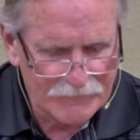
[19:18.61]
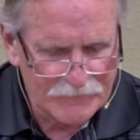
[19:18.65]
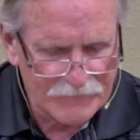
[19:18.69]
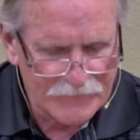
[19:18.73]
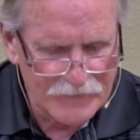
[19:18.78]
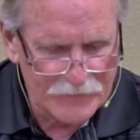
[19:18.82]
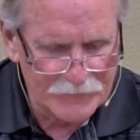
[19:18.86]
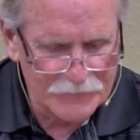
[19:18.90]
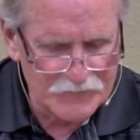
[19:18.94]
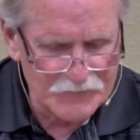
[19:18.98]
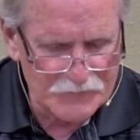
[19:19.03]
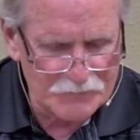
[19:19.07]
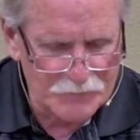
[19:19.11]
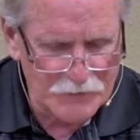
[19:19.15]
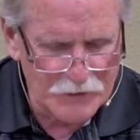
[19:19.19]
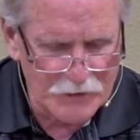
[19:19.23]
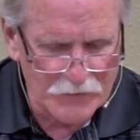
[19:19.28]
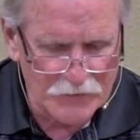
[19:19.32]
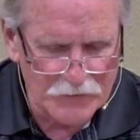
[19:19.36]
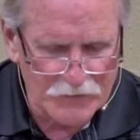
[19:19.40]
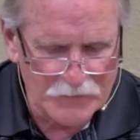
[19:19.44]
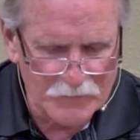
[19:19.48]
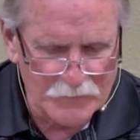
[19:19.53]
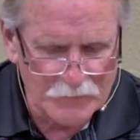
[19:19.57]
and was
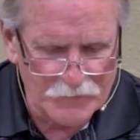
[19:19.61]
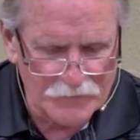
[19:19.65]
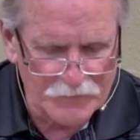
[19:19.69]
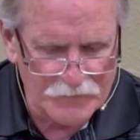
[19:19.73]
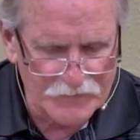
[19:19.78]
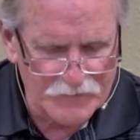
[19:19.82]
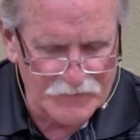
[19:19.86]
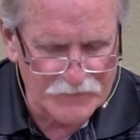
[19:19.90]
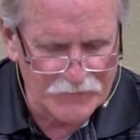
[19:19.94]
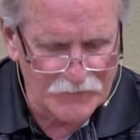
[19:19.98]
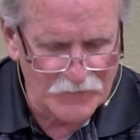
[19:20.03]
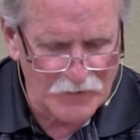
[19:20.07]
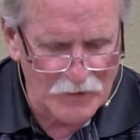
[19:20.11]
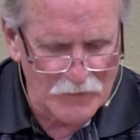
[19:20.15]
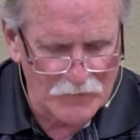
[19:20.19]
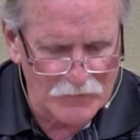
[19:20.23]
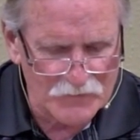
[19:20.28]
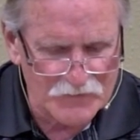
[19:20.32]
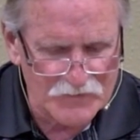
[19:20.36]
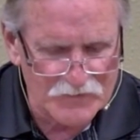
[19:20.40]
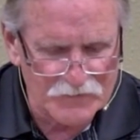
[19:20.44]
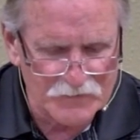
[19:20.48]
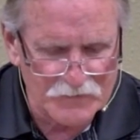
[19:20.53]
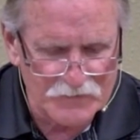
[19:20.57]
buried with his
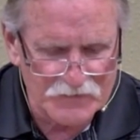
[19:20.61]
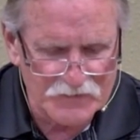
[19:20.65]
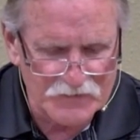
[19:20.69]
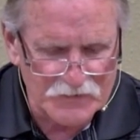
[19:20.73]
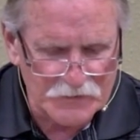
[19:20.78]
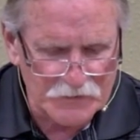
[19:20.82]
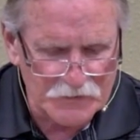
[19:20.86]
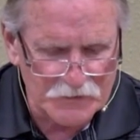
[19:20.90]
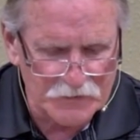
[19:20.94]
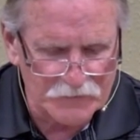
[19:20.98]
fathers in the city